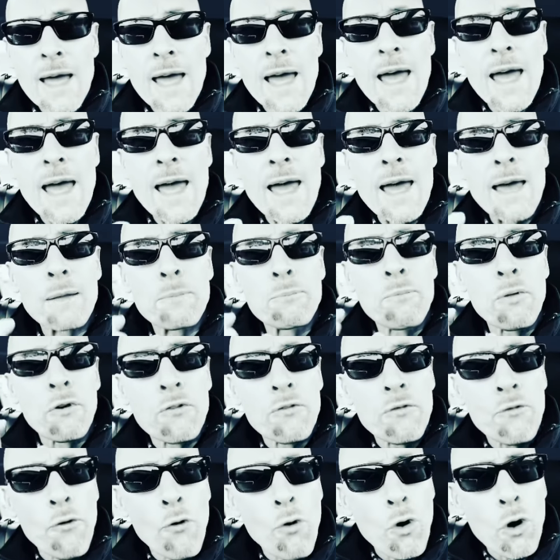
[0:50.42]
and
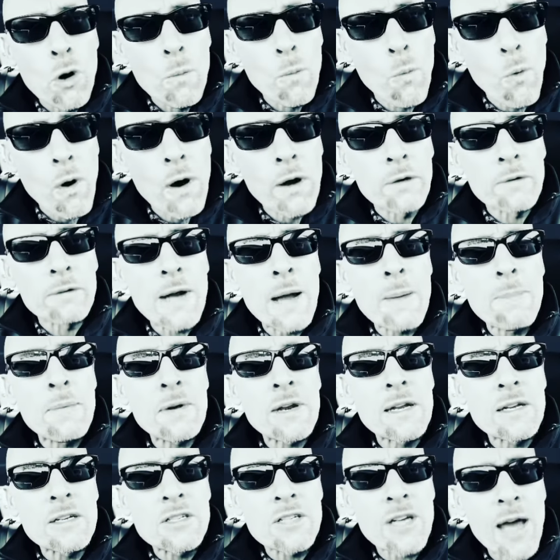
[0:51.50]
perform one rep at
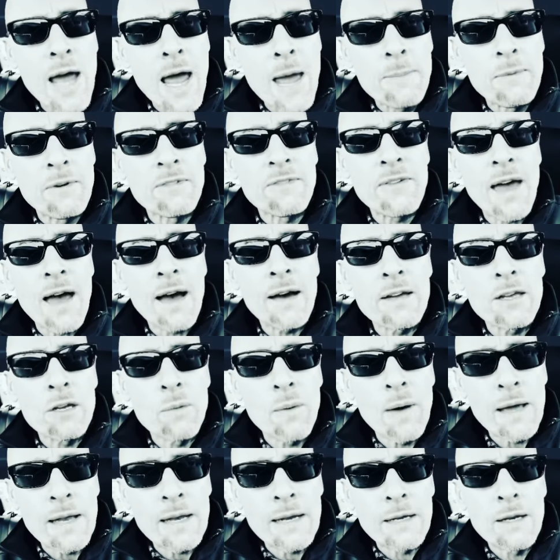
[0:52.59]
a time,
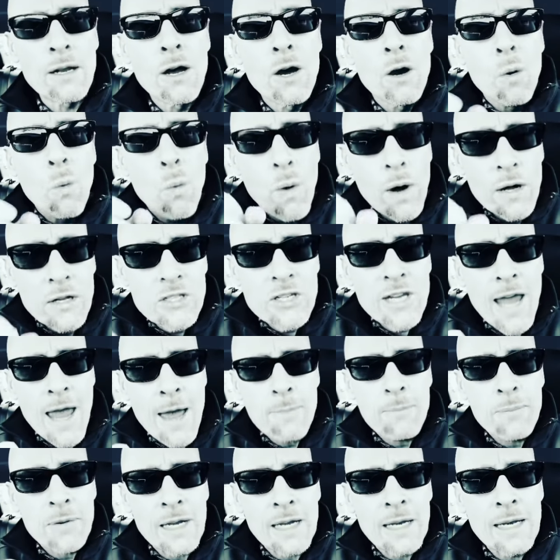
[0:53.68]
evaluating what's
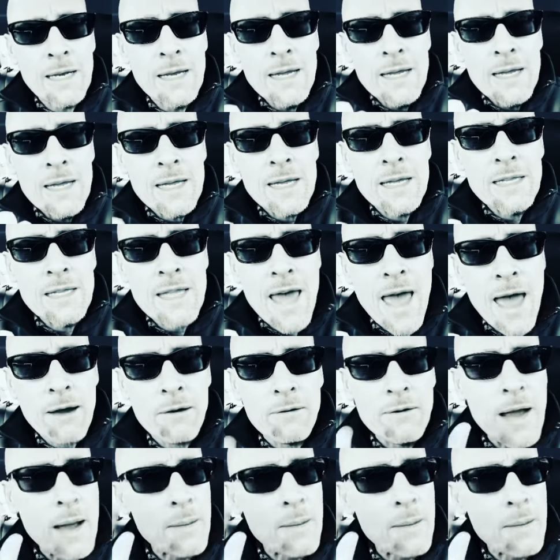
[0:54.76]
happening in that rep,